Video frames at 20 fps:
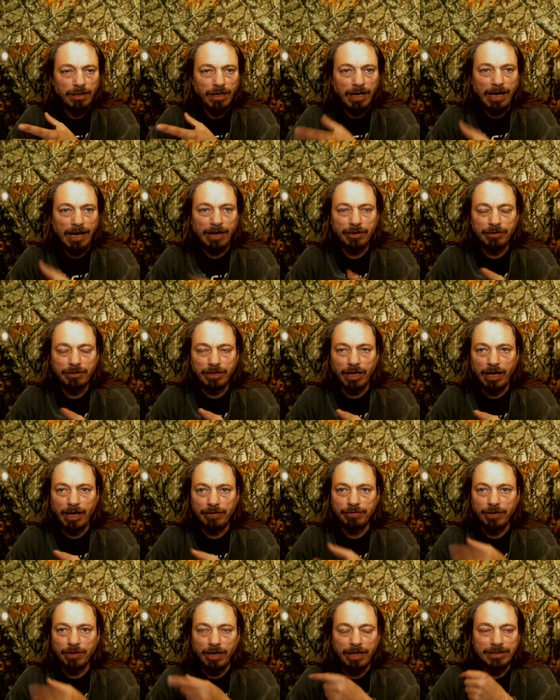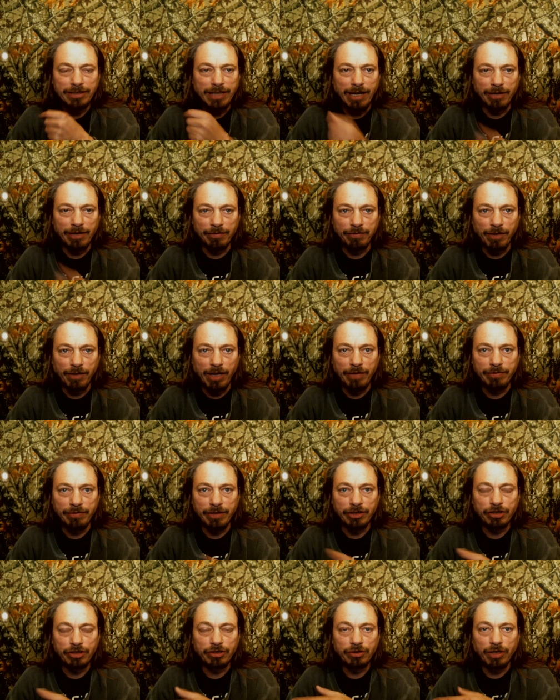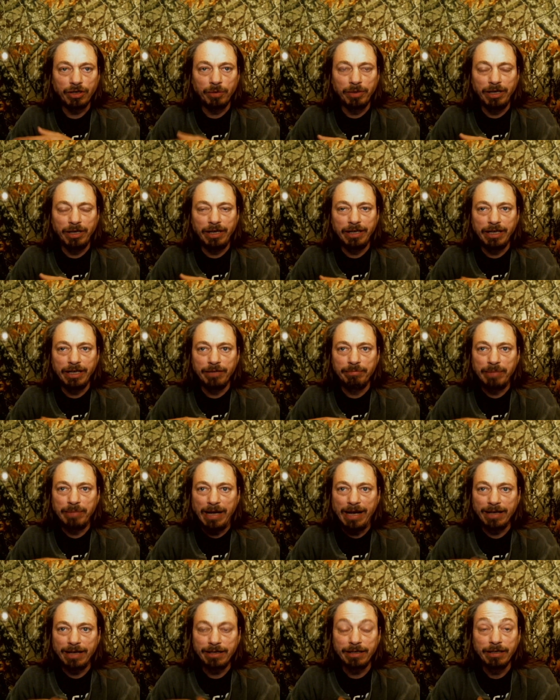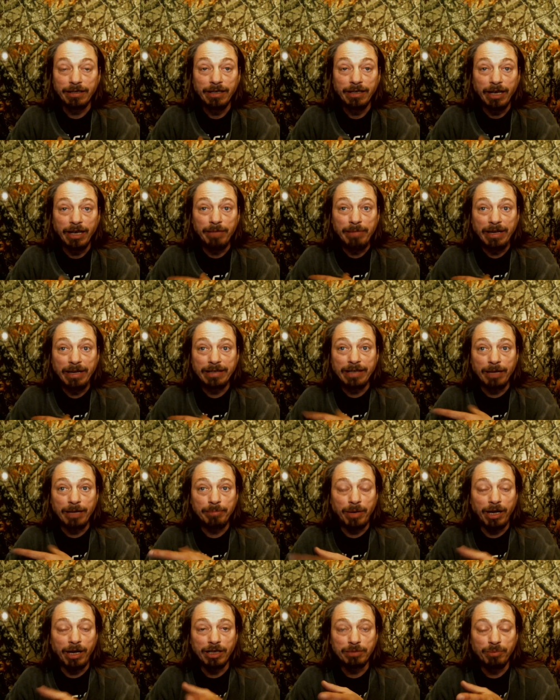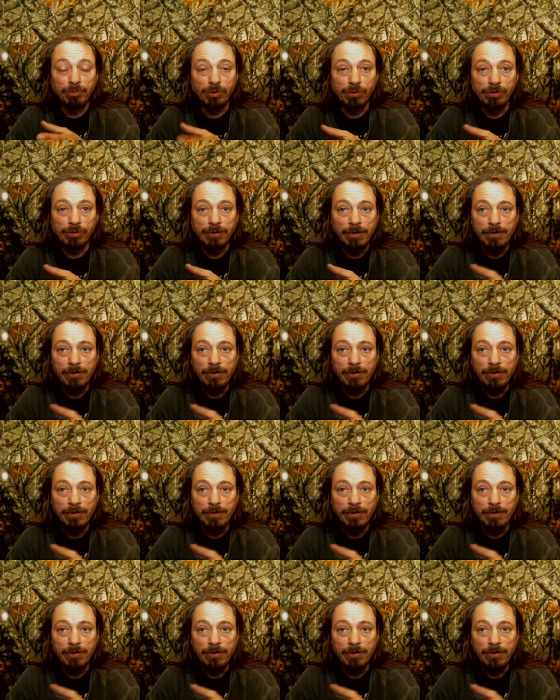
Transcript: how to tie flies, how to fly fish? So I wanted to give back and make that possible